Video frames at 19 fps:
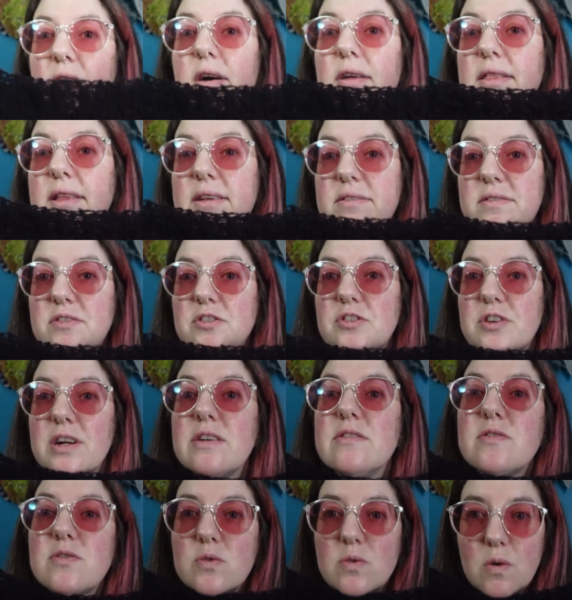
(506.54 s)
on this during
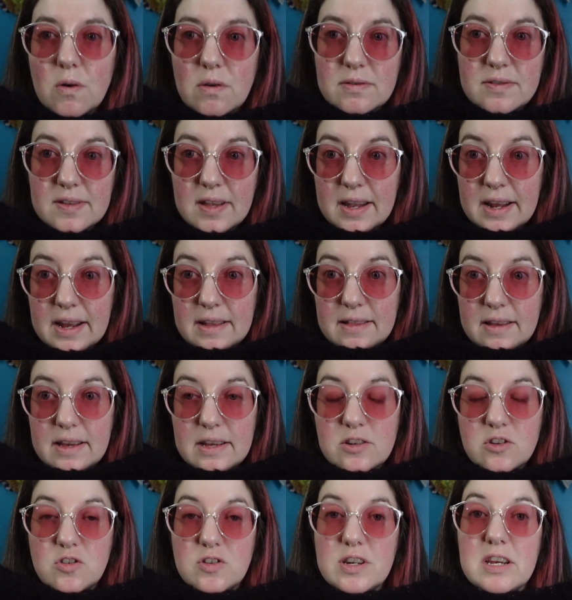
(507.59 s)
school, sitting at the
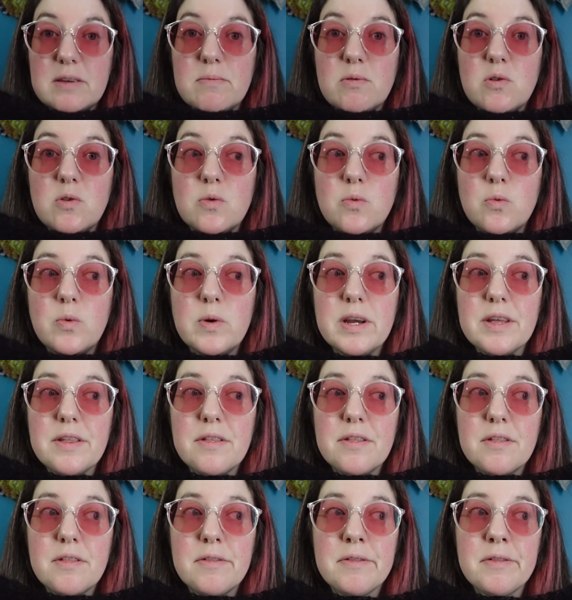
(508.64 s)
kitchen table
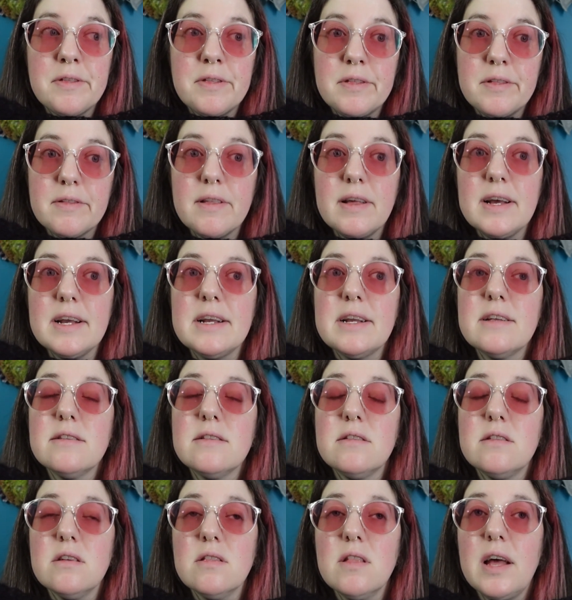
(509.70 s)
with, like,
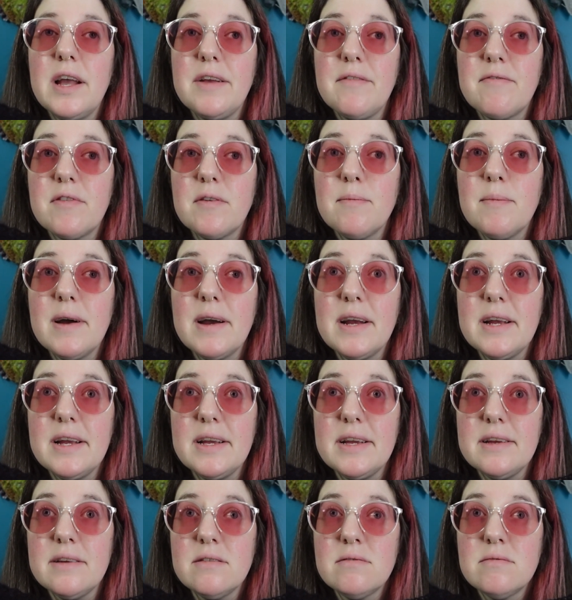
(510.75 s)
the light from my